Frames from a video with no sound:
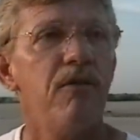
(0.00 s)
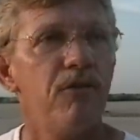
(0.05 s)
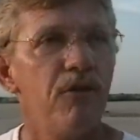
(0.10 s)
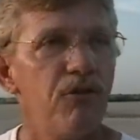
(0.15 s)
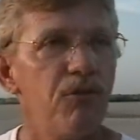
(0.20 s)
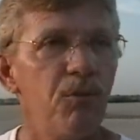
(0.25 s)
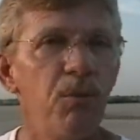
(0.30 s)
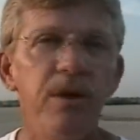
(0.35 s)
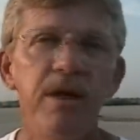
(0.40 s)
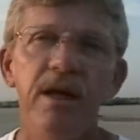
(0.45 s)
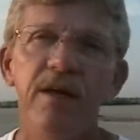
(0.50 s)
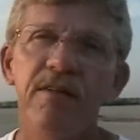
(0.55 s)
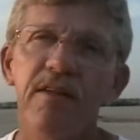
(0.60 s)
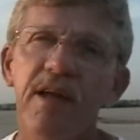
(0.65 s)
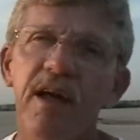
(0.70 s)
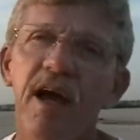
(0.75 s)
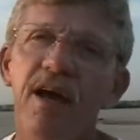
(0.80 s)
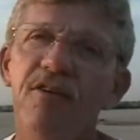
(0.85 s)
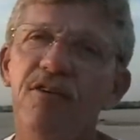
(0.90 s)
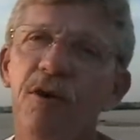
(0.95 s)
This weekend, the
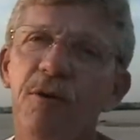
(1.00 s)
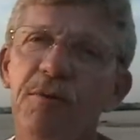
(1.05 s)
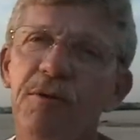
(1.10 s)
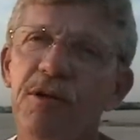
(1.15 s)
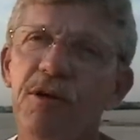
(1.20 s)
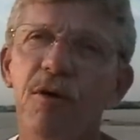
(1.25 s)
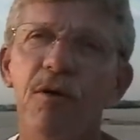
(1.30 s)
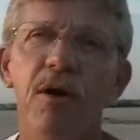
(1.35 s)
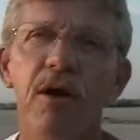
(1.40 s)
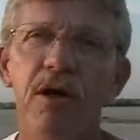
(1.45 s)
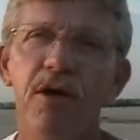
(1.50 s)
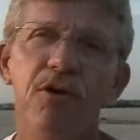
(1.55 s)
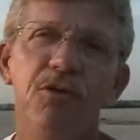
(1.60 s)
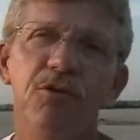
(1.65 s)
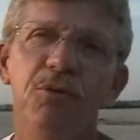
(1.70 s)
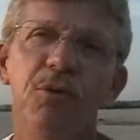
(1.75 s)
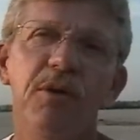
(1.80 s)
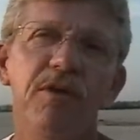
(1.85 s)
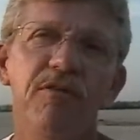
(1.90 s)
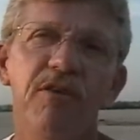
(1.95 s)
guy's hoping to go
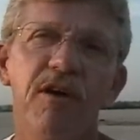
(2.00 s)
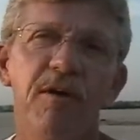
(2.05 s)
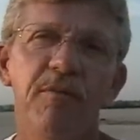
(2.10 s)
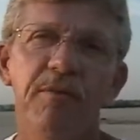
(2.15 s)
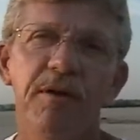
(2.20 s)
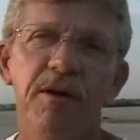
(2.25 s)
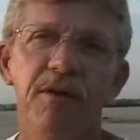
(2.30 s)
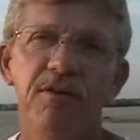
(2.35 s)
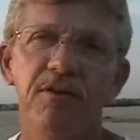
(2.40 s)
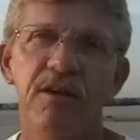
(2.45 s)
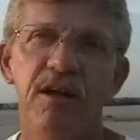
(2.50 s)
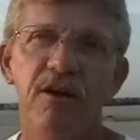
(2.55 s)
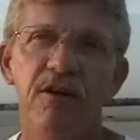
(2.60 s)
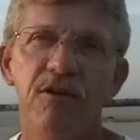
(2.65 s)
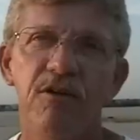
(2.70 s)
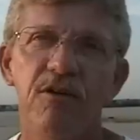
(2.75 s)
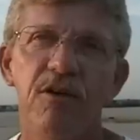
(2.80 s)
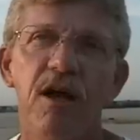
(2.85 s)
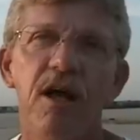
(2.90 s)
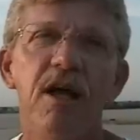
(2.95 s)
125 miles an
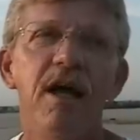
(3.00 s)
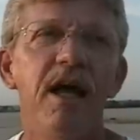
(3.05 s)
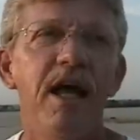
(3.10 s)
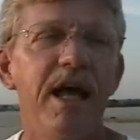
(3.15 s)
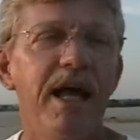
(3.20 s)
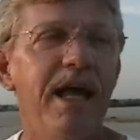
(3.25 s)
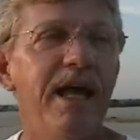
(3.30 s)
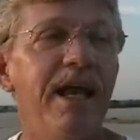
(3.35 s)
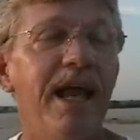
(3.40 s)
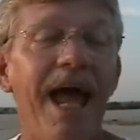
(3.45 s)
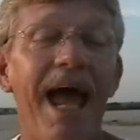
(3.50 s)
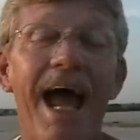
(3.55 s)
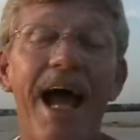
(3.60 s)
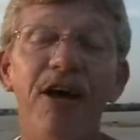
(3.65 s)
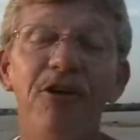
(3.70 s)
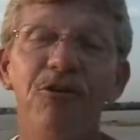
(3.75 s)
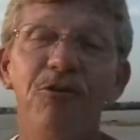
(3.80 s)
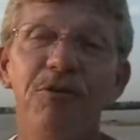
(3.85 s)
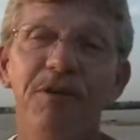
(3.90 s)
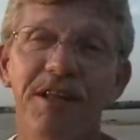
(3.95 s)
hour and
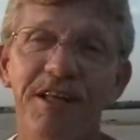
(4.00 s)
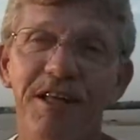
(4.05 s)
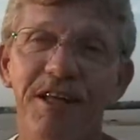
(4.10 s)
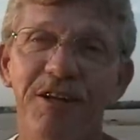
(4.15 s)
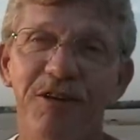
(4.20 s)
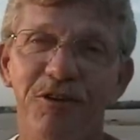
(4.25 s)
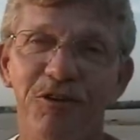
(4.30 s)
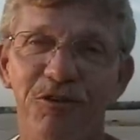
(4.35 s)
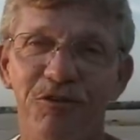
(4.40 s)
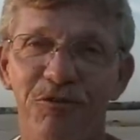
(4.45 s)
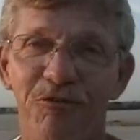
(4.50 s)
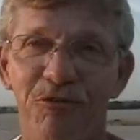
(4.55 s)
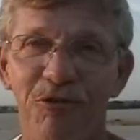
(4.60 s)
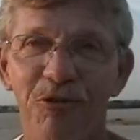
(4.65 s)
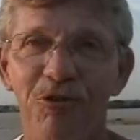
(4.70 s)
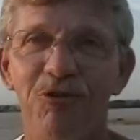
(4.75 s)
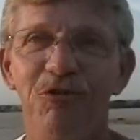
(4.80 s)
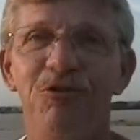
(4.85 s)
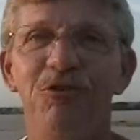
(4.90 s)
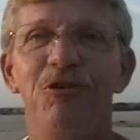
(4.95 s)
actually get his
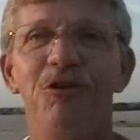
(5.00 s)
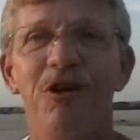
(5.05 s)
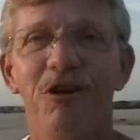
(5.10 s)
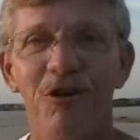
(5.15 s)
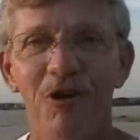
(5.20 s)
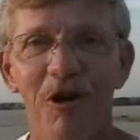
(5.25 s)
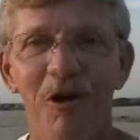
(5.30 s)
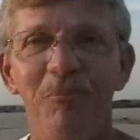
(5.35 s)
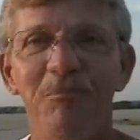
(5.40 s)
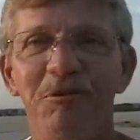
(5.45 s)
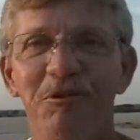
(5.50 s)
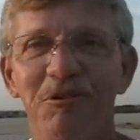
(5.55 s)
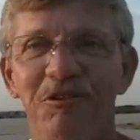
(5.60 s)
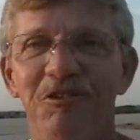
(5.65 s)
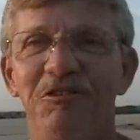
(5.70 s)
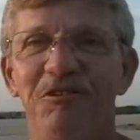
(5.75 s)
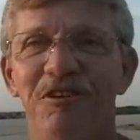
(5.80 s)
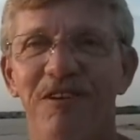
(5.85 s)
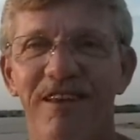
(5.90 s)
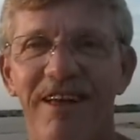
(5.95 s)
first
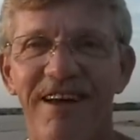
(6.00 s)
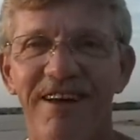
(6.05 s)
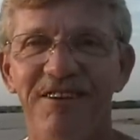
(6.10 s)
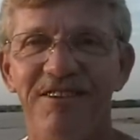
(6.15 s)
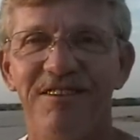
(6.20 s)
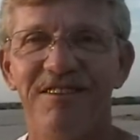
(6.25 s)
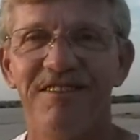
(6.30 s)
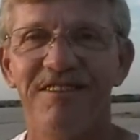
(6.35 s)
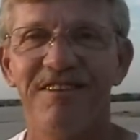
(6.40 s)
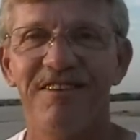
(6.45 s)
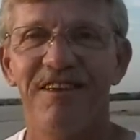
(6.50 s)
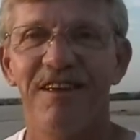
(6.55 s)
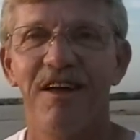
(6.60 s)
competition license.